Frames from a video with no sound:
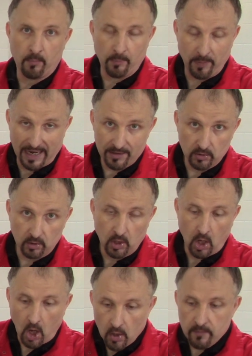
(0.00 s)

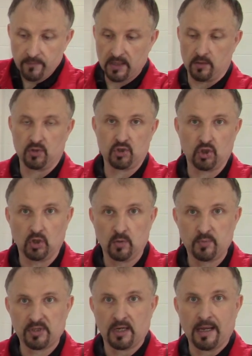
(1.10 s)
panel over those
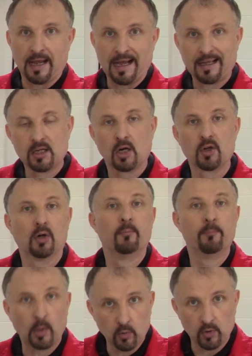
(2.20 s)
tubes, I can't
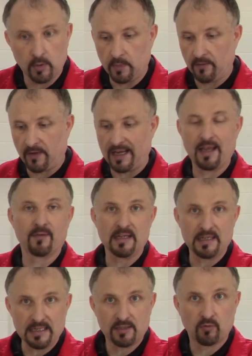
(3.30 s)
unbolt them if I ever
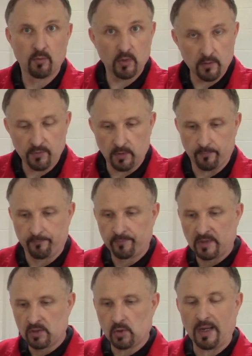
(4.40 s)
need to remove them.
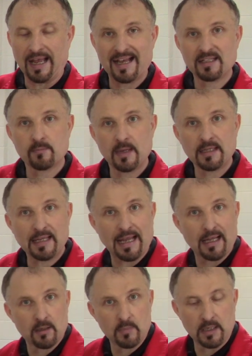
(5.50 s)
So I had to make the
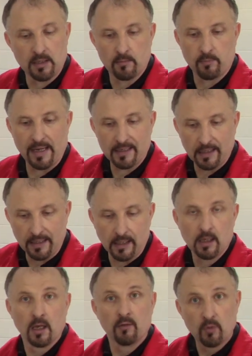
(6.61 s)
aluminium
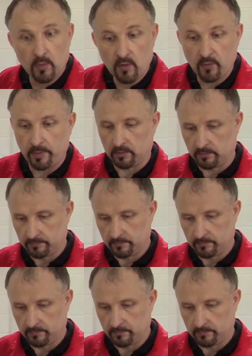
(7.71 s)
panelling removable.